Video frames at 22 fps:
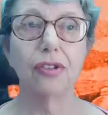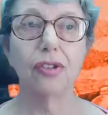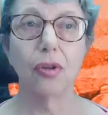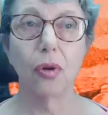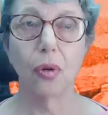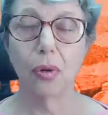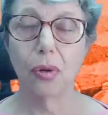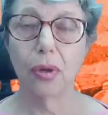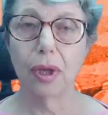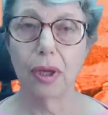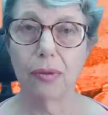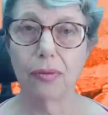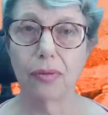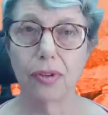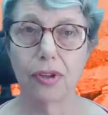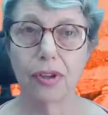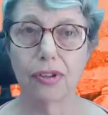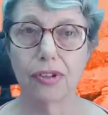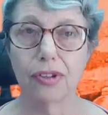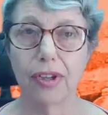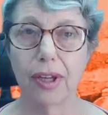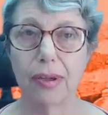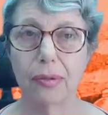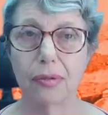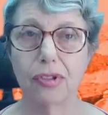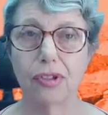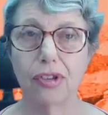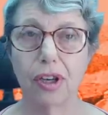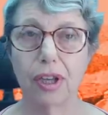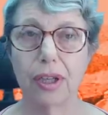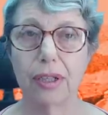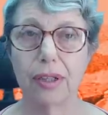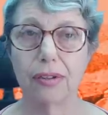this all over the South
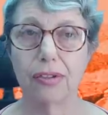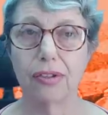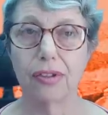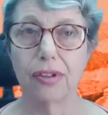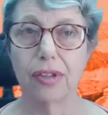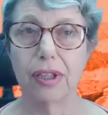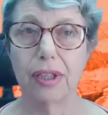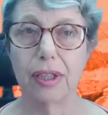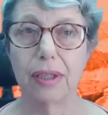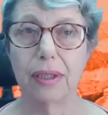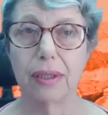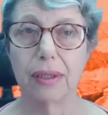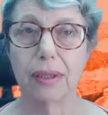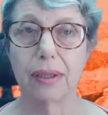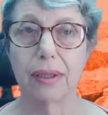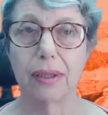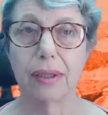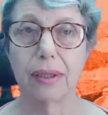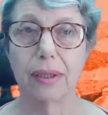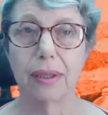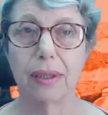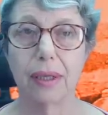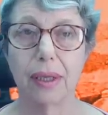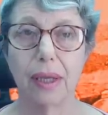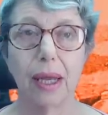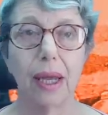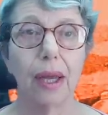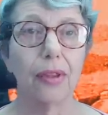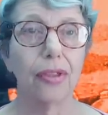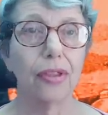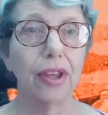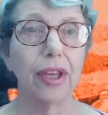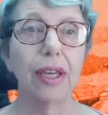China Sea.
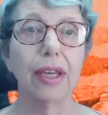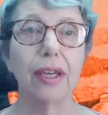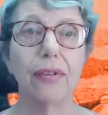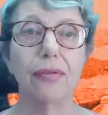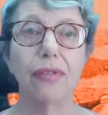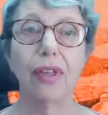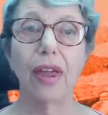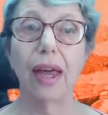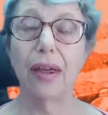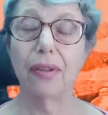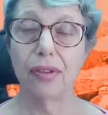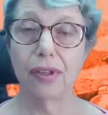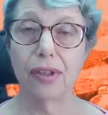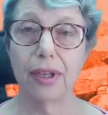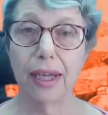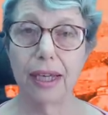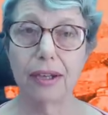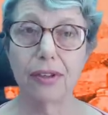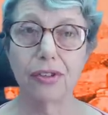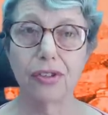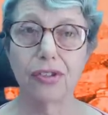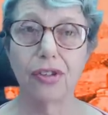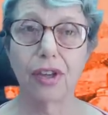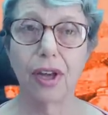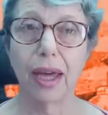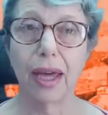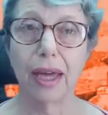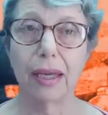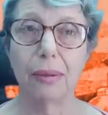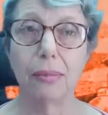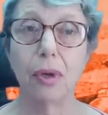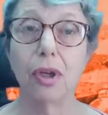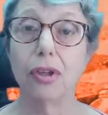Think of that the next
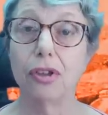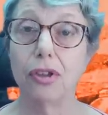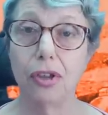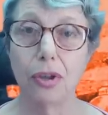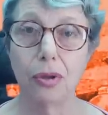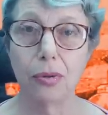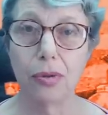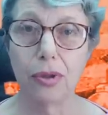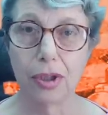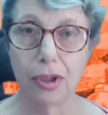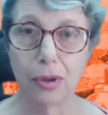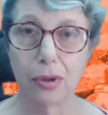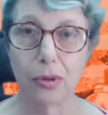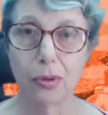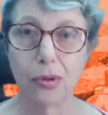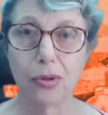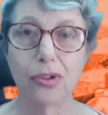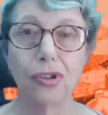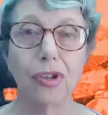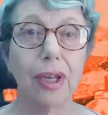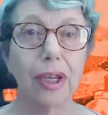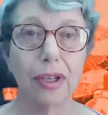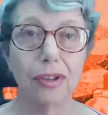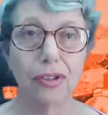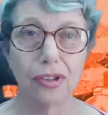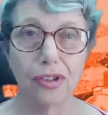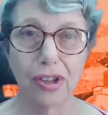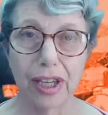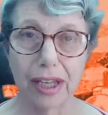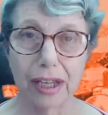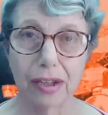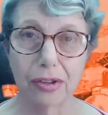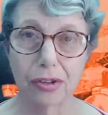time you use
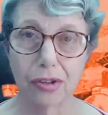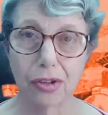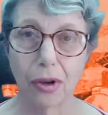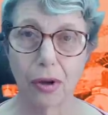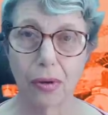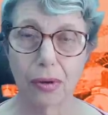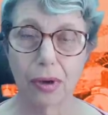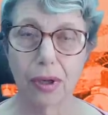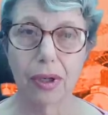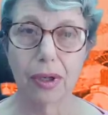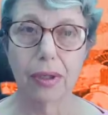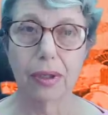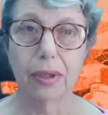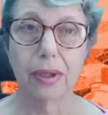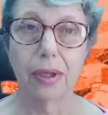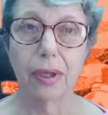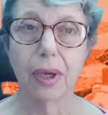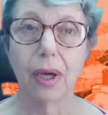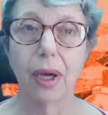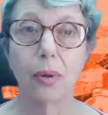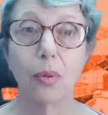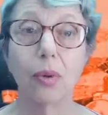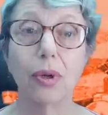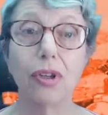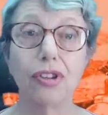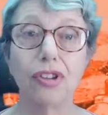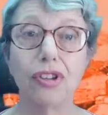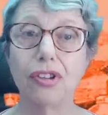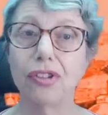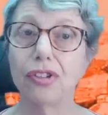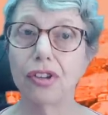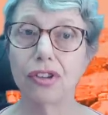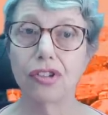TikTok
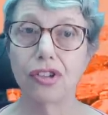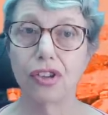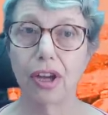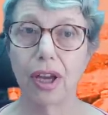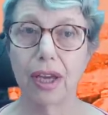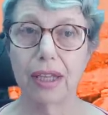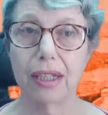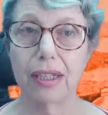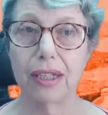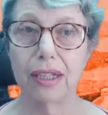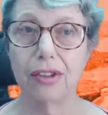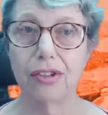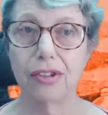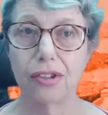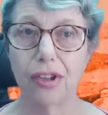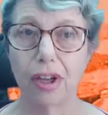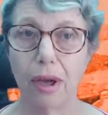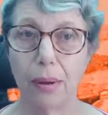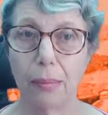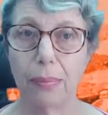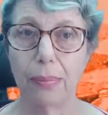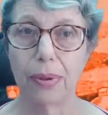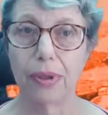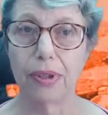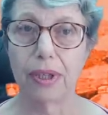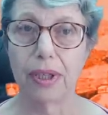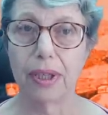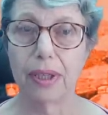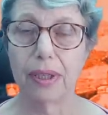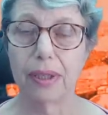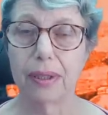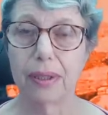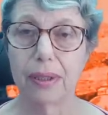which is a Chinese
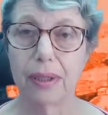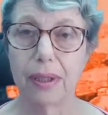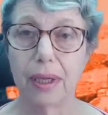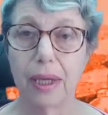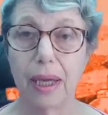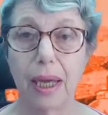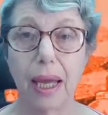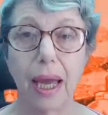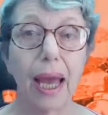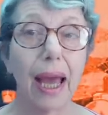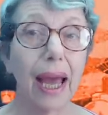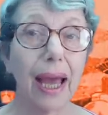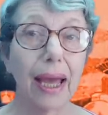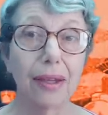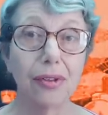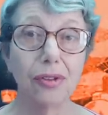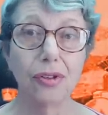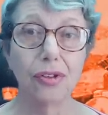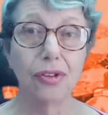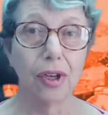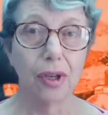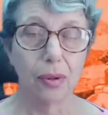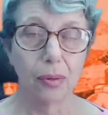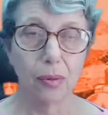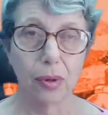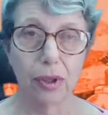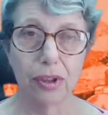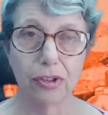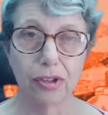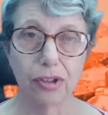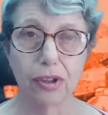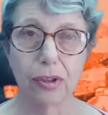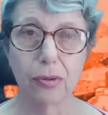company and
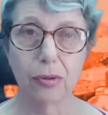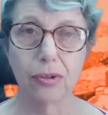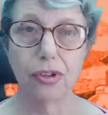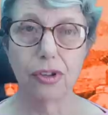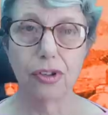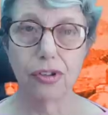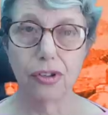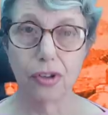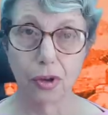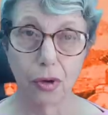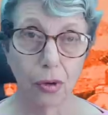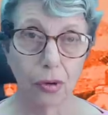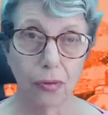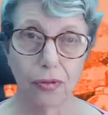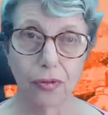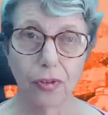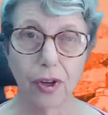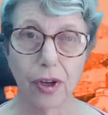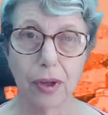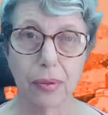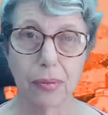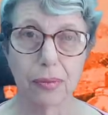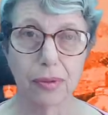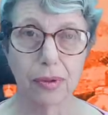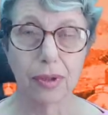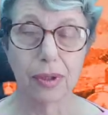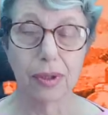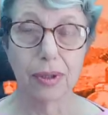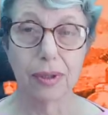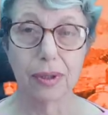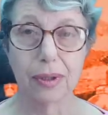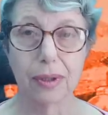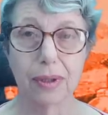which uses your phone
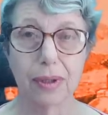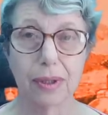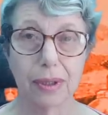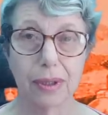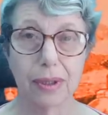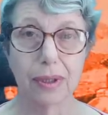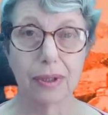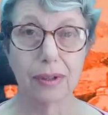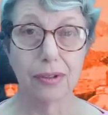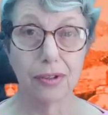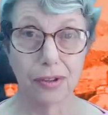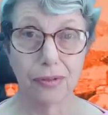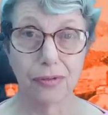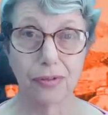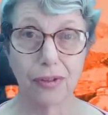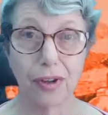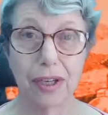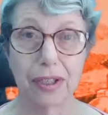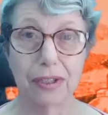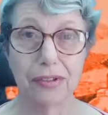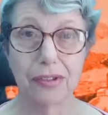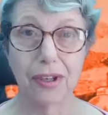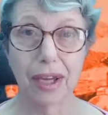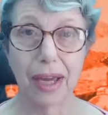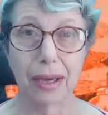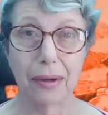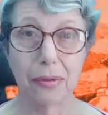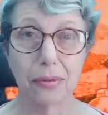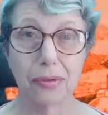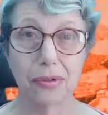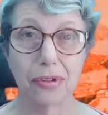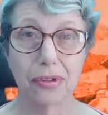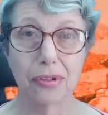to find
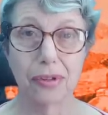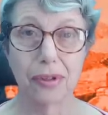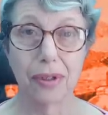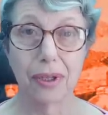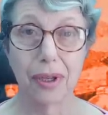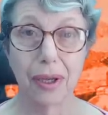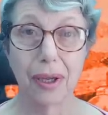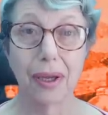out